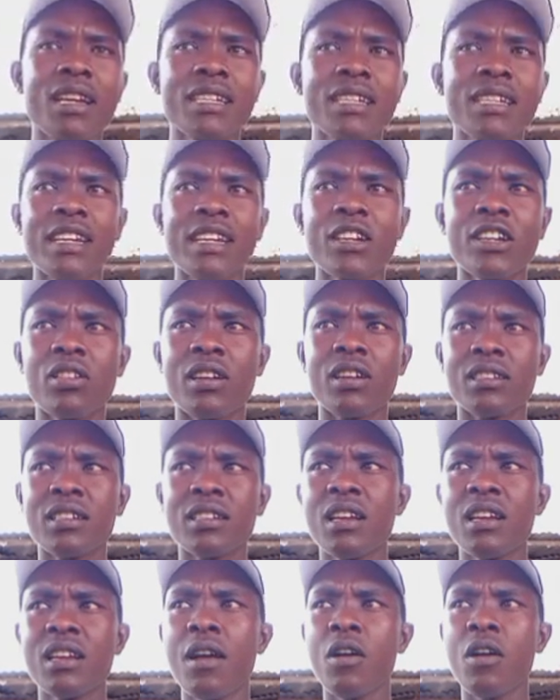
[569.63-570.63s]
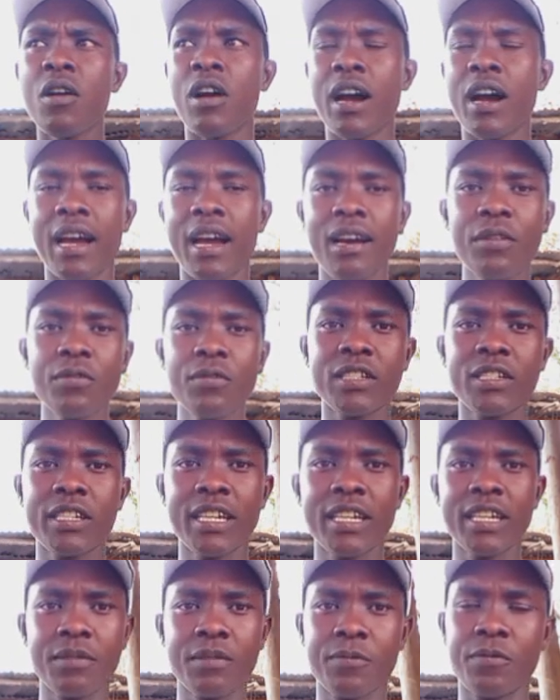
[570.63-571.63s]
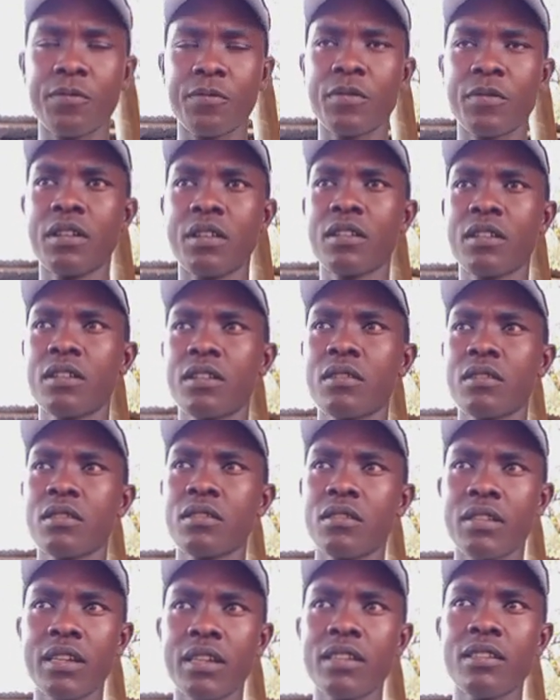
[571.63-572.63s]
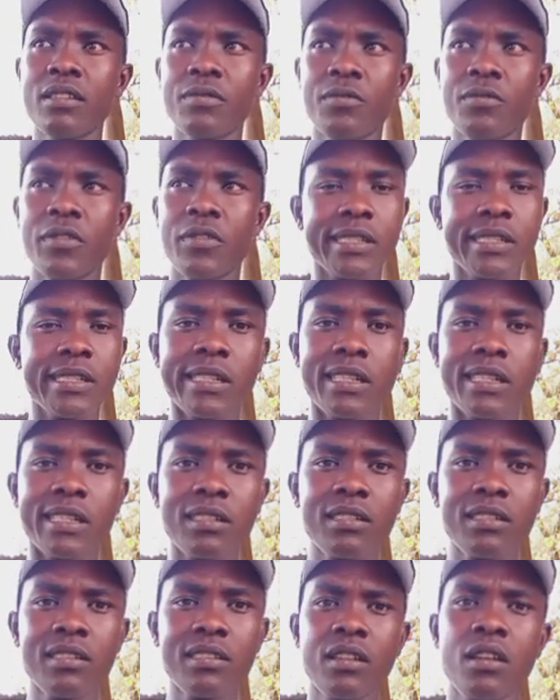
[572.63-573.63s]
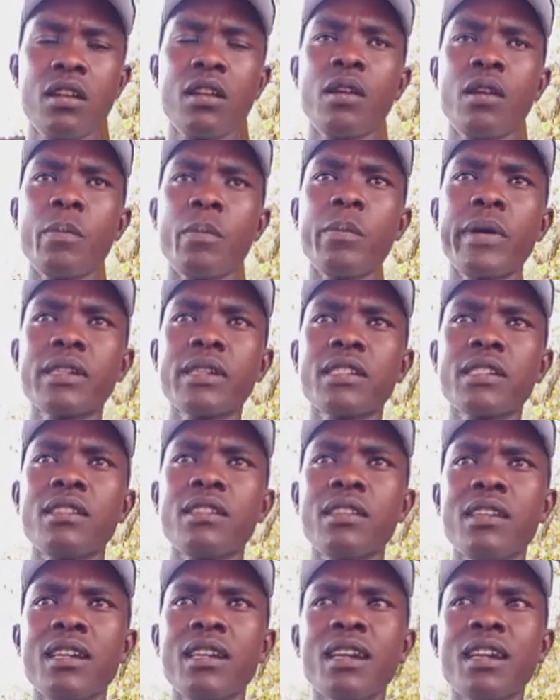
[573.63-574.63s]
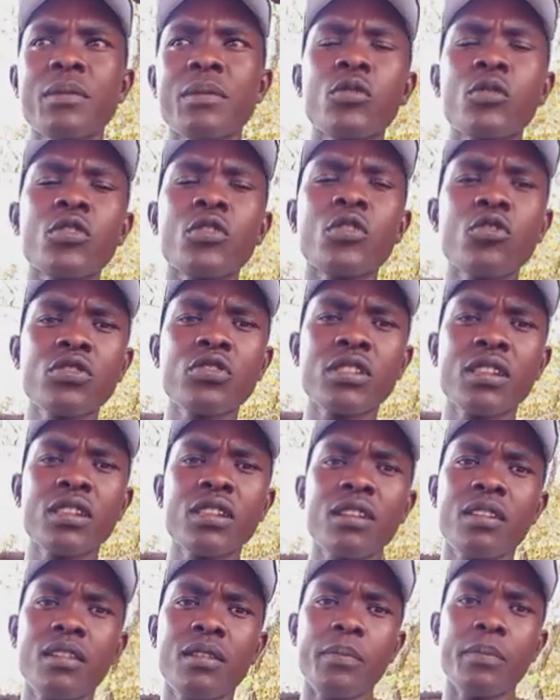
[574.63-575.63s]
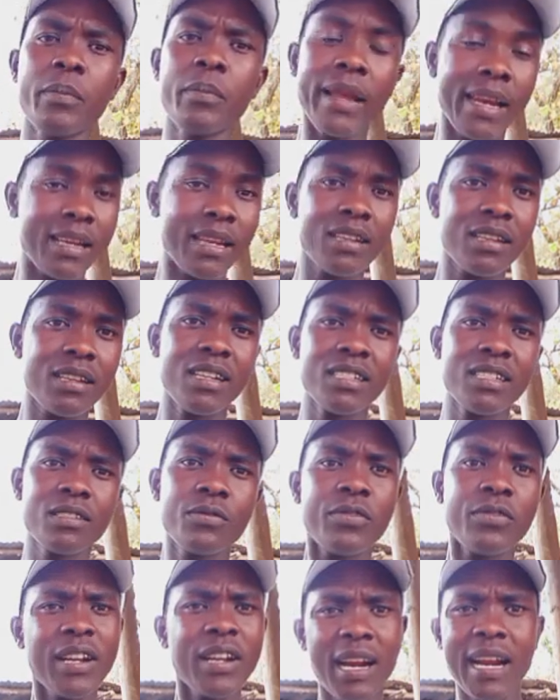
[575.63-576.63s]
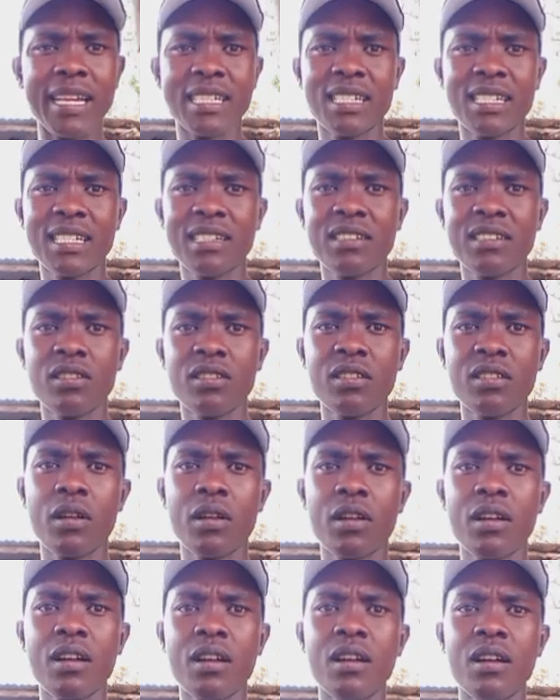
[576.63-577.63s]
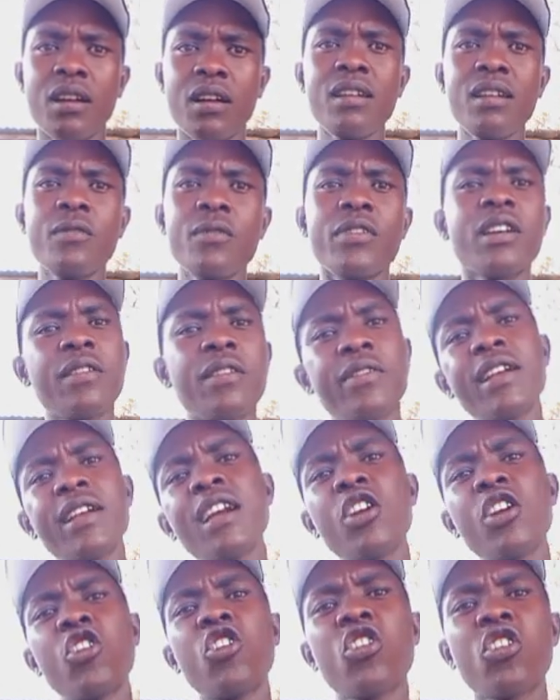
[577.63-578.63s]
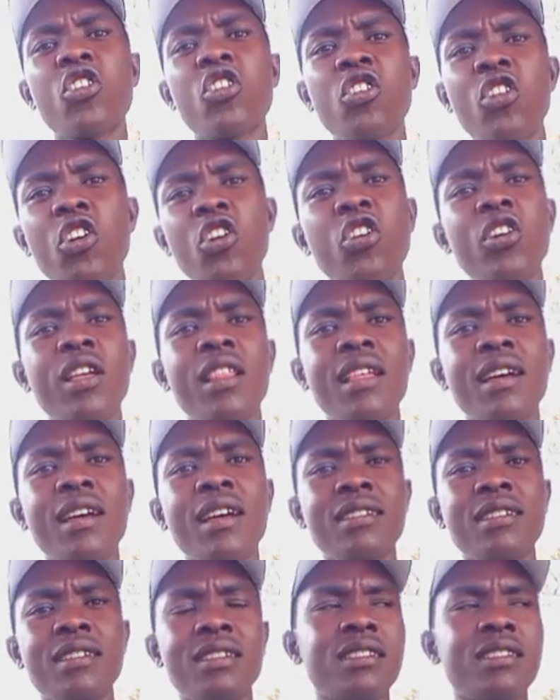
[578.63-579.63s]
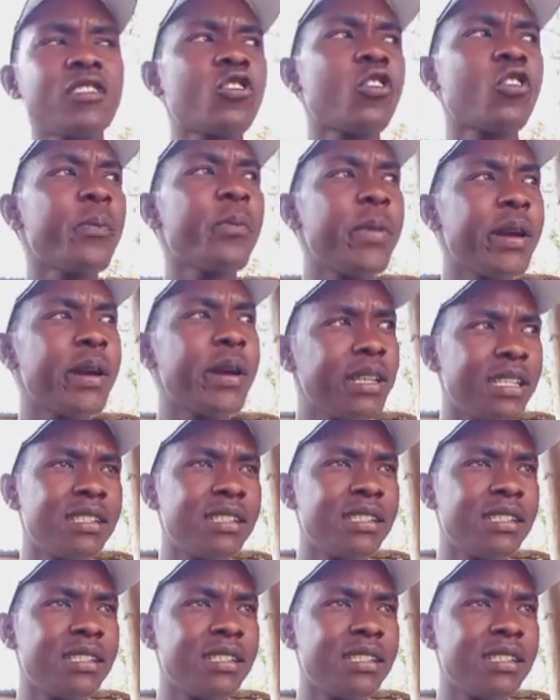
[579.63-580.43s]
you that I have 10 freshen, but they are producing milk that is very light, very lower than the recommended